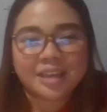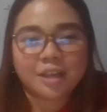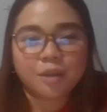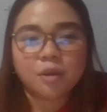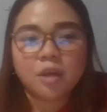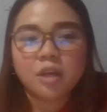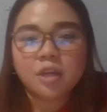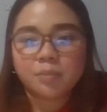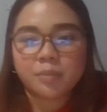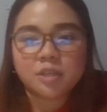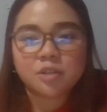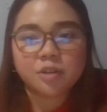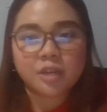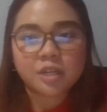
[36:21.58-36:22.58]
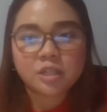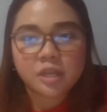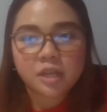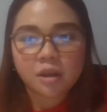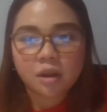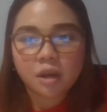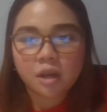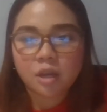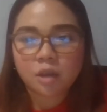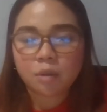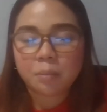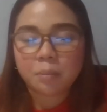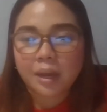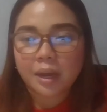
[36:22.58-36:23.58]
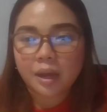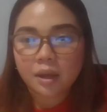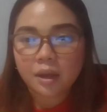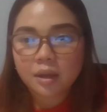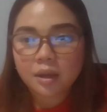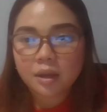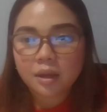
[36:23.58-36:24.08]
thank you. Miss Reggie, are you back?